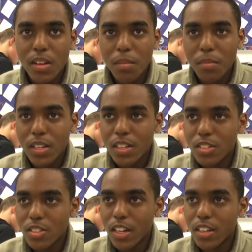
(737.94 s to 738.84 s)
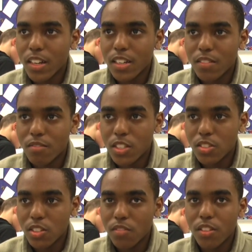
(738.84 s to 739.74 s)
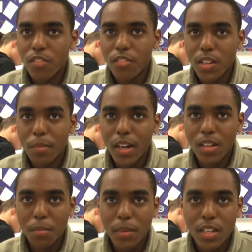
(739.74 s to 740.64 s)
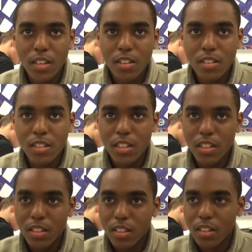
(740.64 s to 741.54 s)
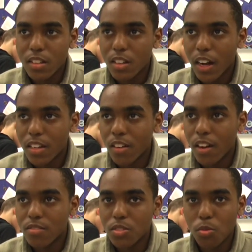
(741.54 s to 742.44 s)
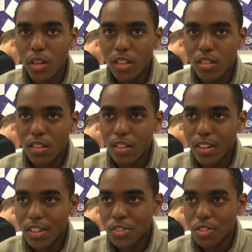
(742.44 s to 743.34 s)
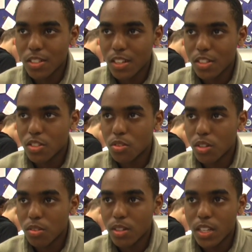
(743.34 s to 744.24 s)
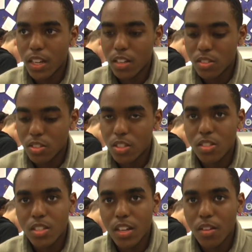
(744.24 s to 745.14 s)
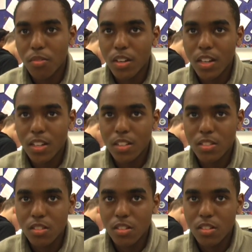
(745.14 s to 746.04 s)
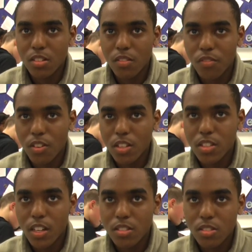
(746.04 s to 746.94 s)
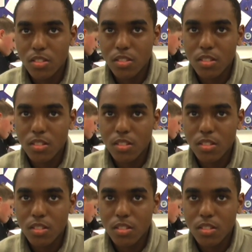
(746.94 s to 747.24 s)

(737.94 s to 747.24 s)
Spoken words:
Because then I can receive the feedback immediately, and I don't have to wait an extra 2 or 3 days just to get what I need to learn for a test.